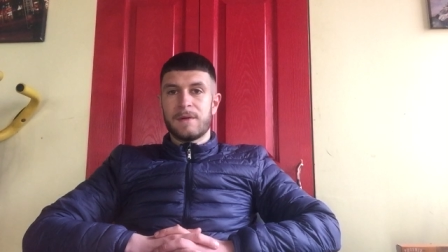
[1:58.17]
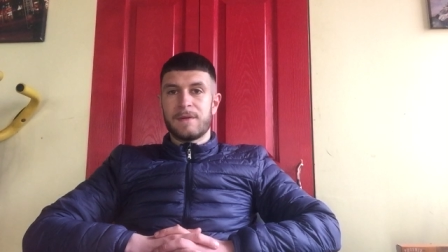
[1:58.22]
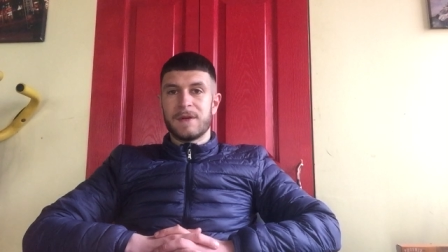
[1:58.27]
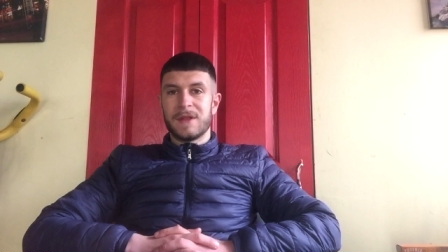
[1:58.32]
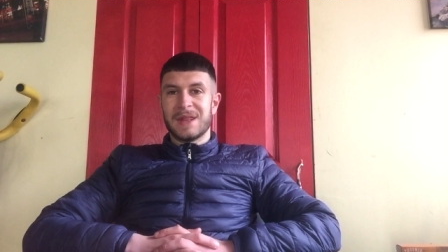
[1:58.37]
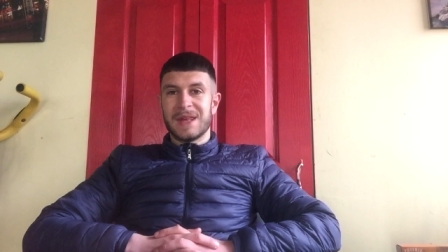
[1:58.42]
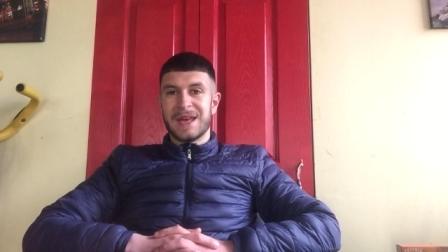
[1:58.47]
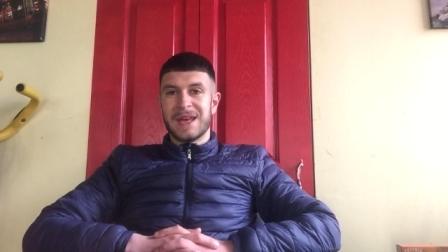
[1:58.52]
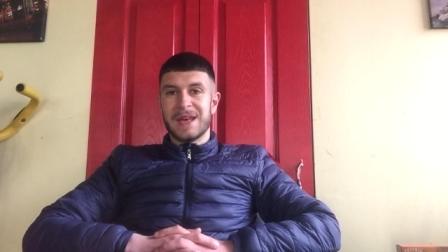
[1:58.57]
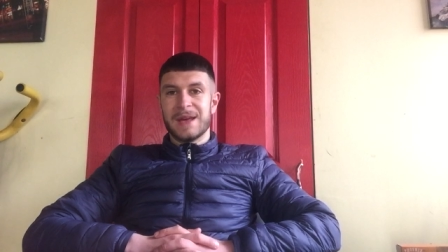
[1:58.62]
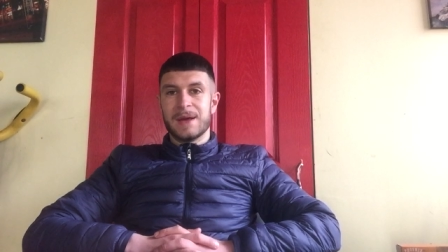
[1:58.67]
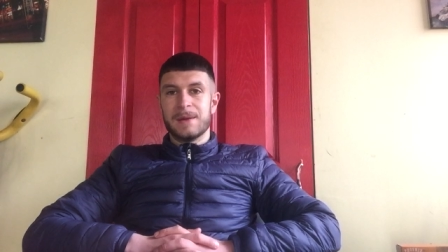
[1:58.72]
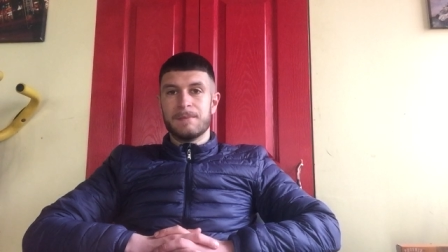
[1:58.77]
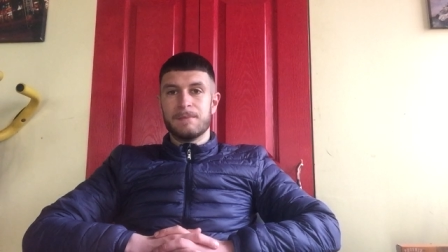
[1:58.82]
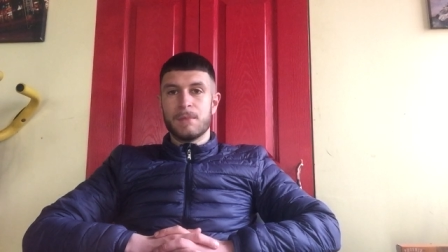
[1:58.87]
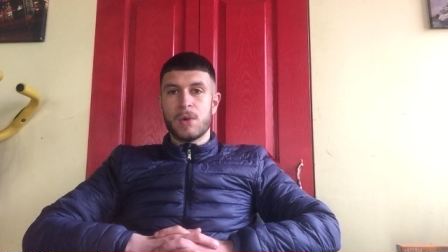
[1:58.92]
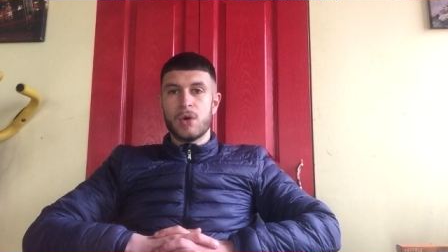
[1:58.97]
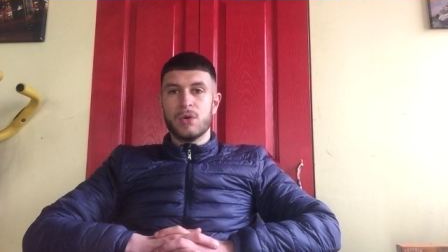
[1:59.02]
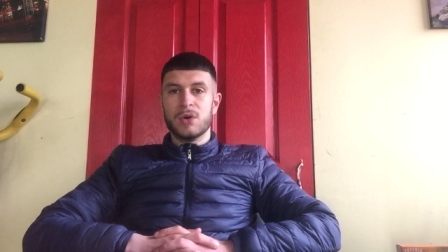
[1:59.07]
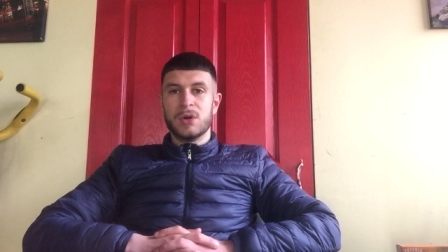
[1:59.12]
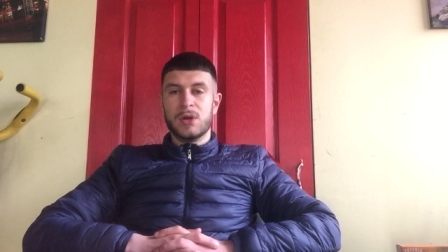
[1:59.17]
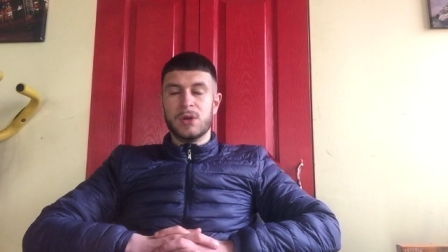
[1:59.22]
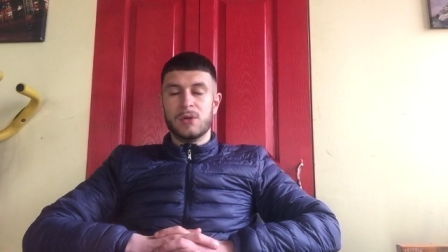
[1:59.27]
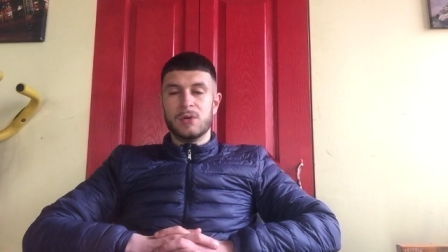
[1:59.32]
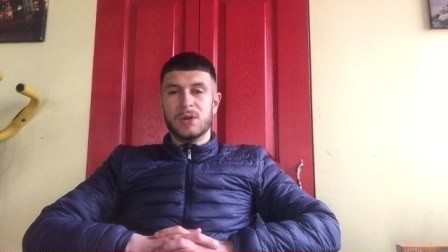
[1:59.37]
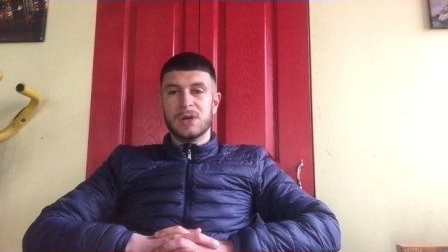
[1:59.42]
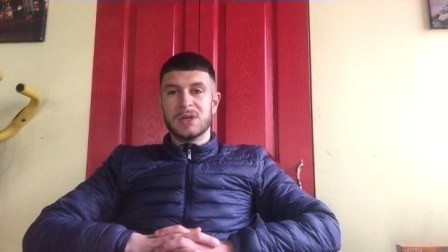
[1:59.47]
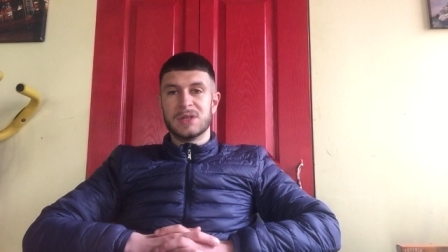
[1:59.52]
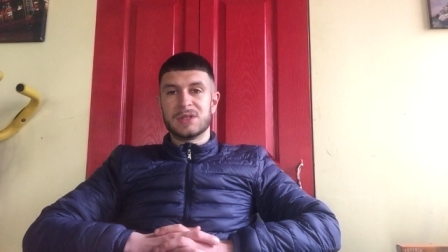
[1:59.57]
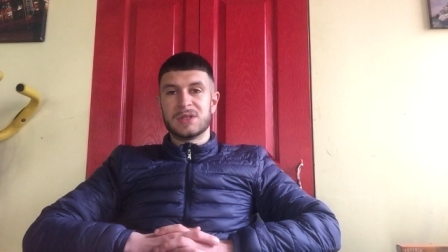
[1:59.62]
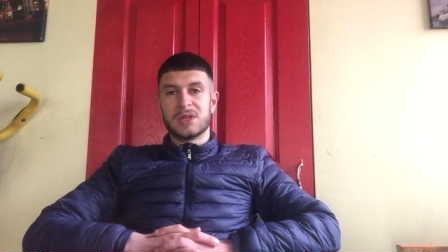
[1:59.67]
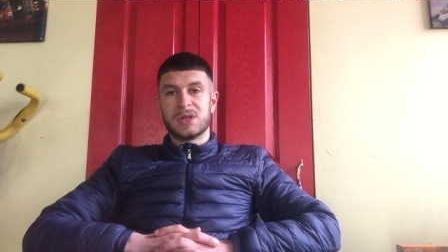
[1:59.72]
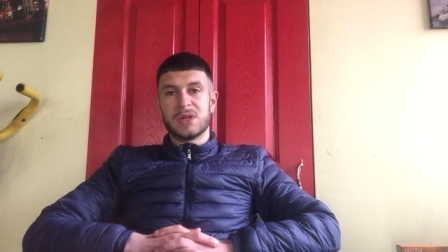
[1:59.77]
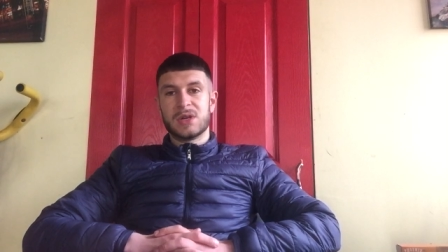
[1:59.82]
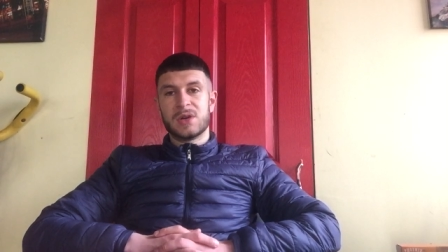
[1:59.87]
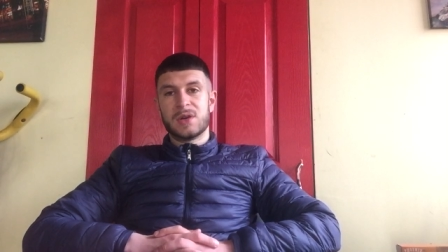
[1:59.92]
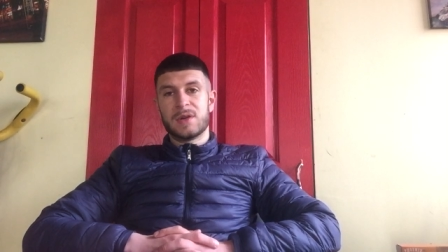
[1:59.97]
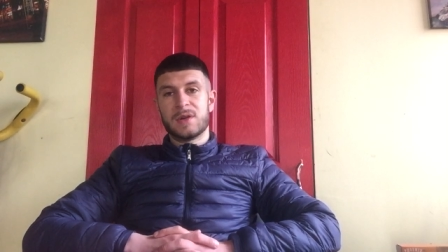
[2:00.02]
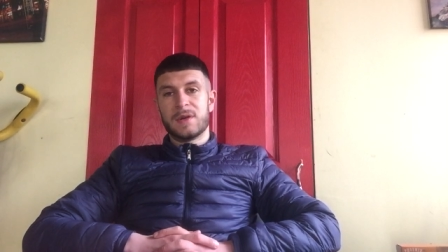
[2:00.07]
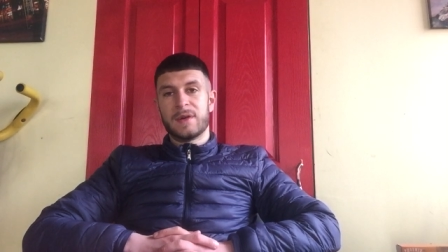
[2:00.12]
for their motor units
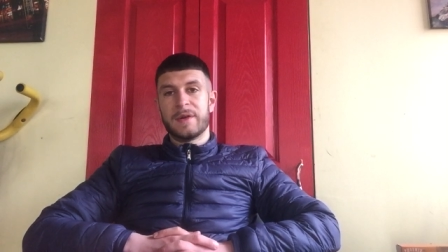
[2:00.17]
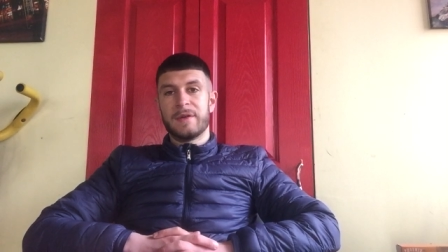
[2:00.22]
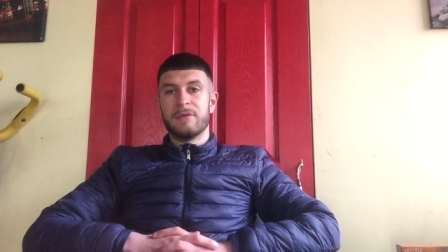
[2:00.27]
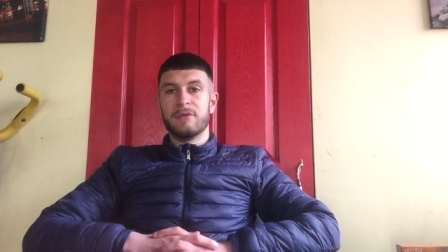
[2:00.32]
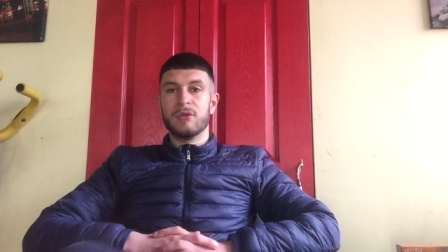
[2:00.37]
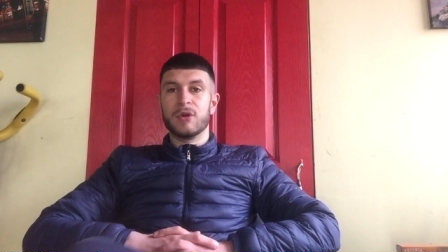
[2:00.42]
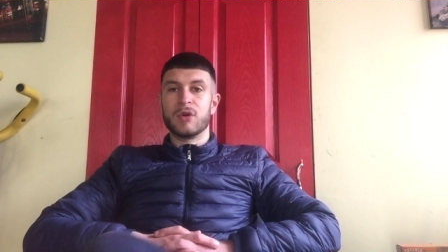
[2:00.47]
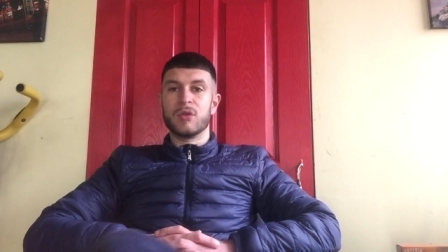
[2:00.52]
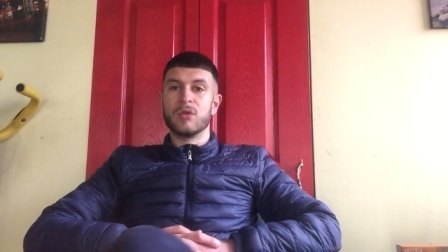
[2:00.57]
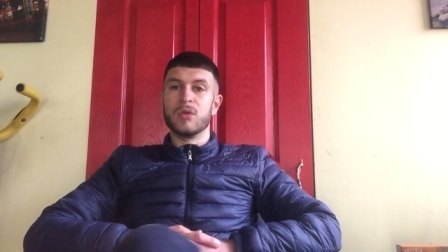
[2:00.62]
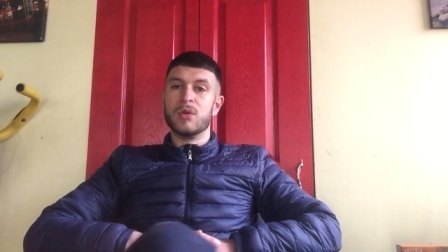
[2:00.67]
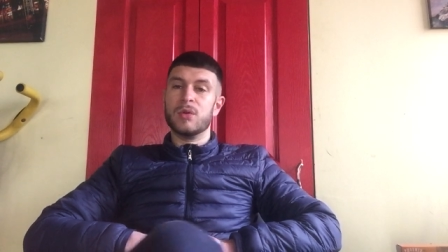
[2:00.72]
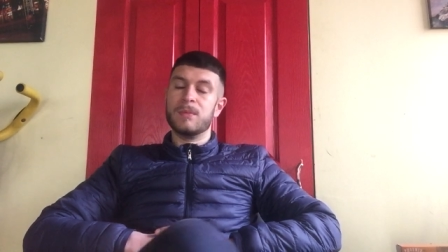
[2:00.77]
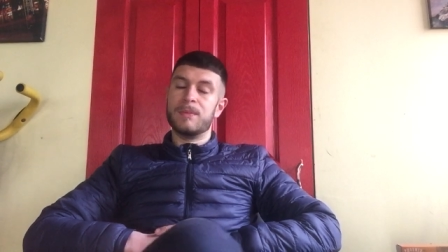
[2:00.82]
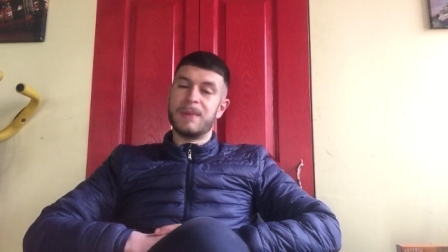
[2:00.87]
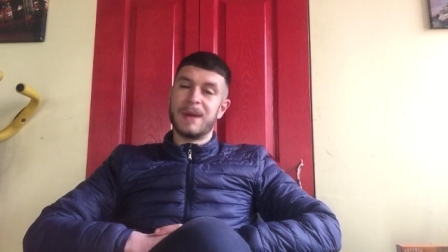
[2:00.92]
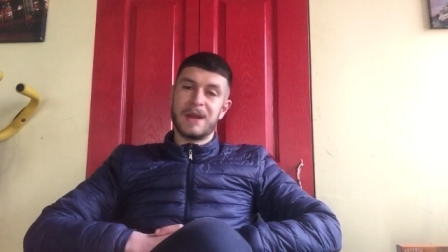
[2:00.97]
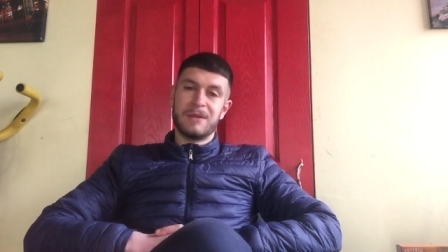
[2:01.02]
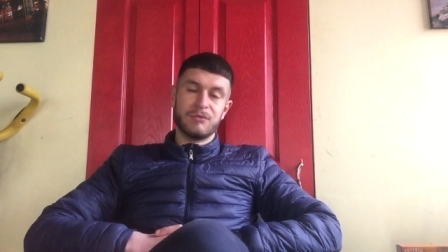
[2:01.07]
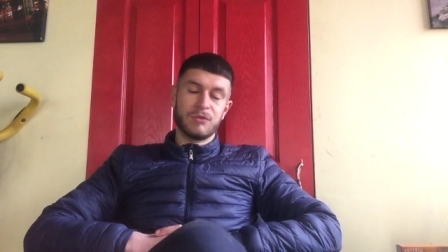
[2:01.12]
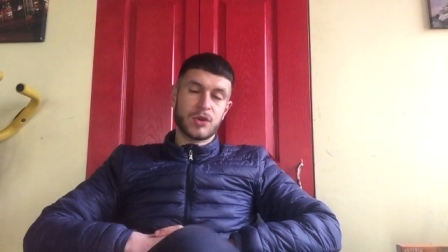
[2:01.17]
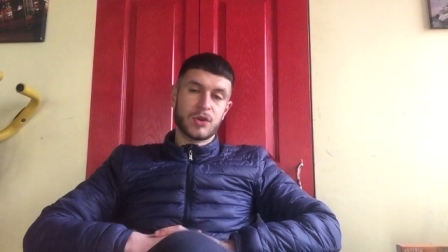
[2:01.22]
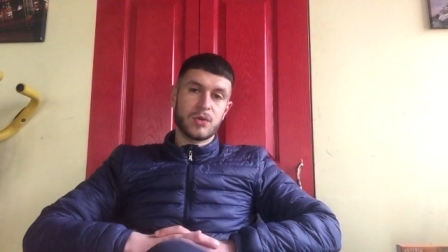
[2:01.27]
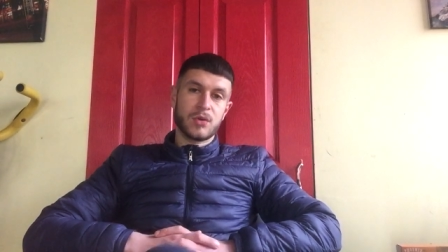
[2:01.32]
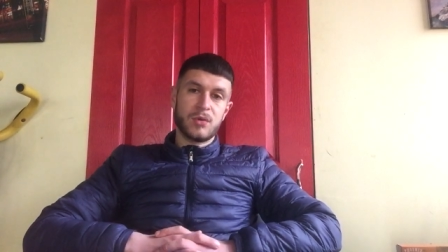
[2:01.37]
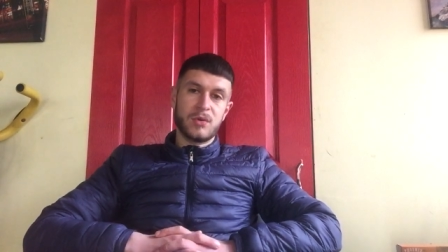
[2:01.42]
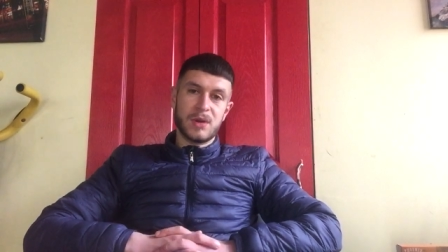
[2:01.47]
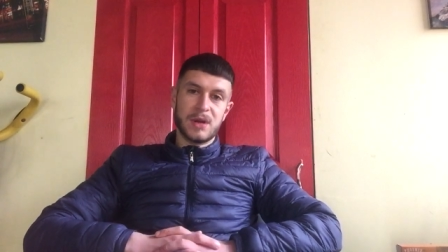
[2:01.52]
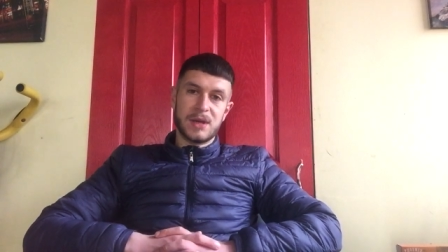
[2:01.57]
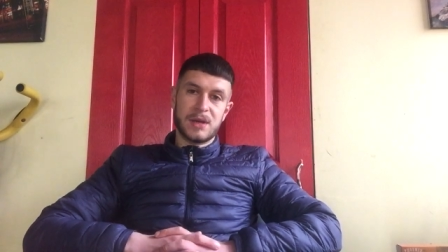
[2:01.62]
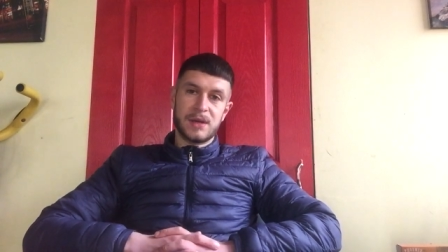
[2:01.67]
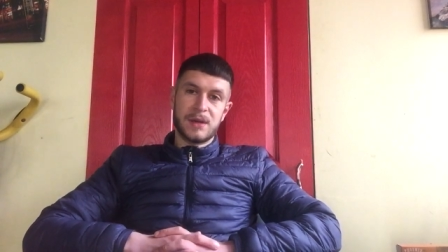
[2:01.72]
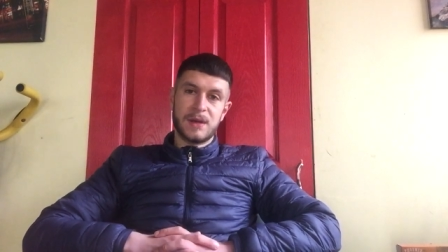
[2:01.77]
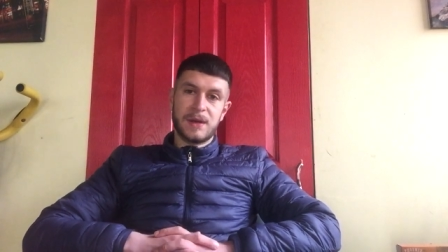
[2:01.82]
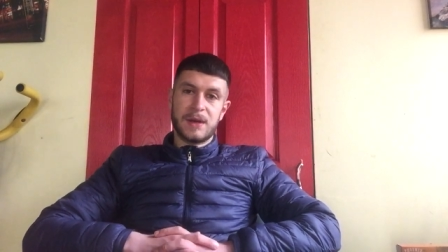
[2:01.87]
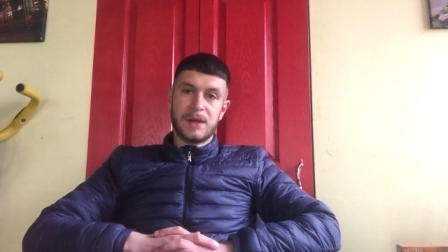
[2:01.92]
being recruited